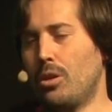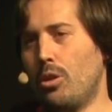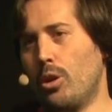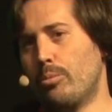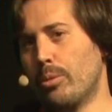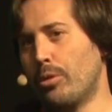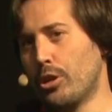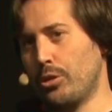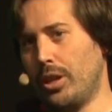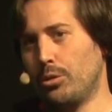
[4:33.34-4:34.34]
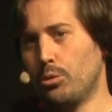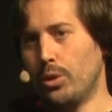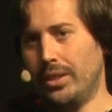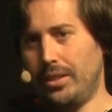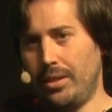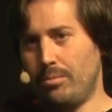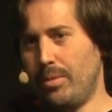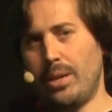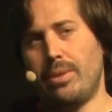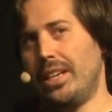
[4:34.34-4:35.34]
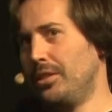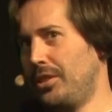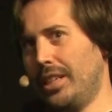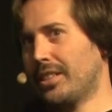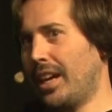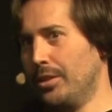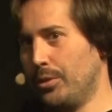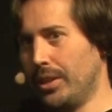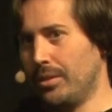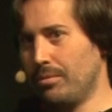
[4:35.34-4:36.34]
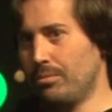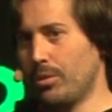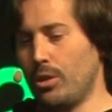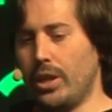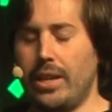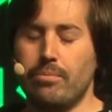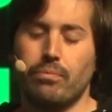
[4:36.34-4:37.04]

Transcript: or proportional to 20, maybe 600, okay?